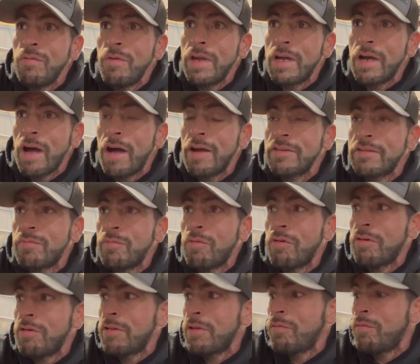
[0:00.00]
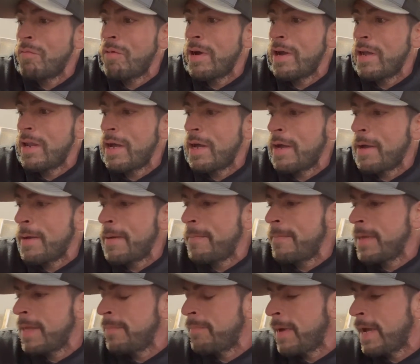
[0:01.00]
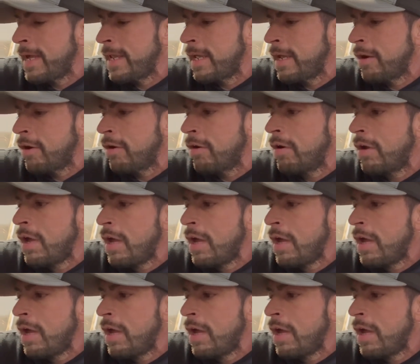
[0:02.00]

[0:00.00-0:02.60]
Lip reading: we cost more than what he paid here.